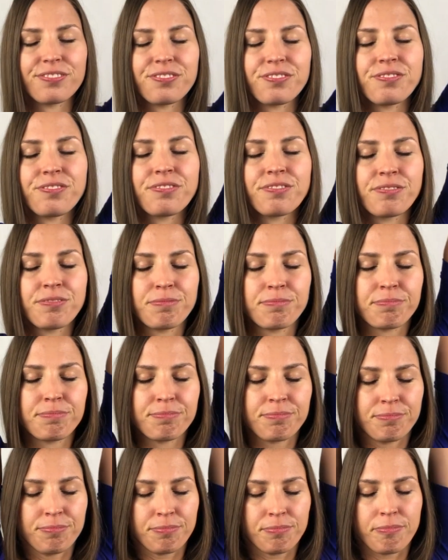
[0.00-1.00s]

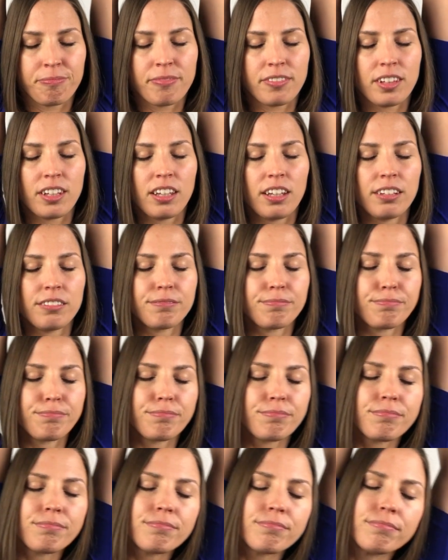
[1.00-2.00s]

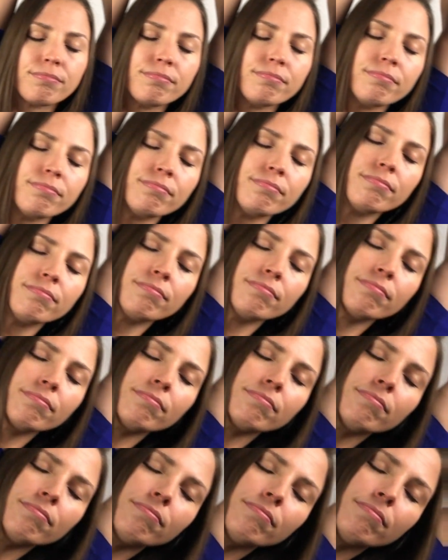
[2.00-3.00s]

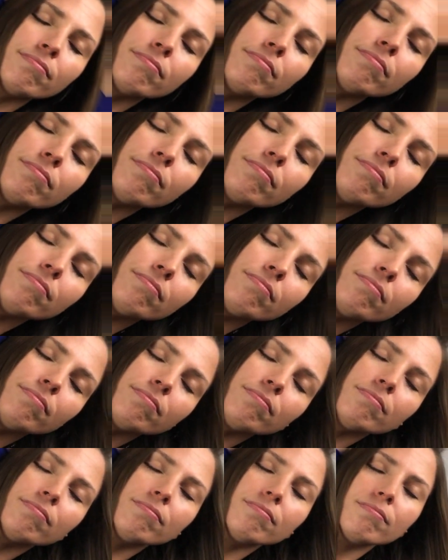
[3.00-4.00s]

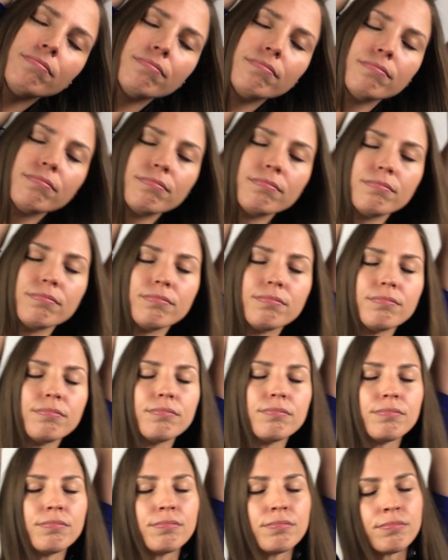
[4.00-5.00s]

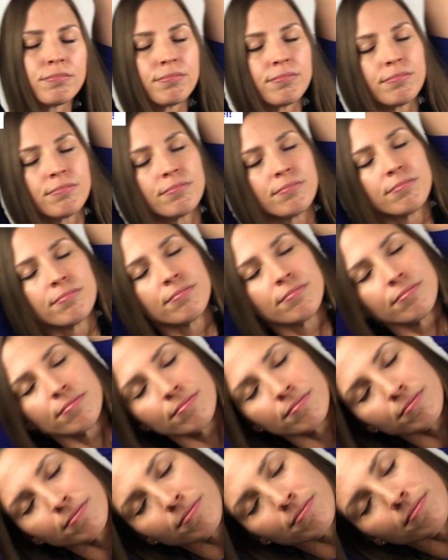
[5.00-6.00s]

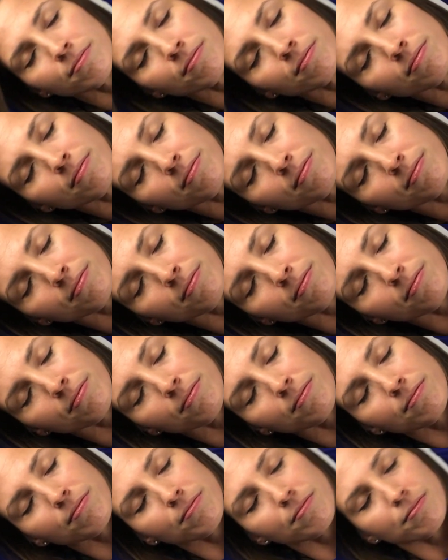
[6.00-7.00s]

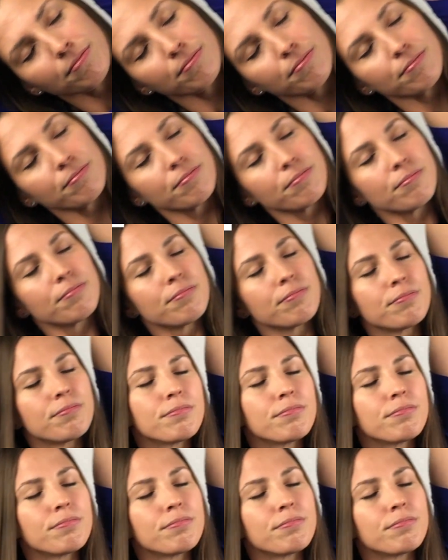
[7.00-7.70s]
(silence)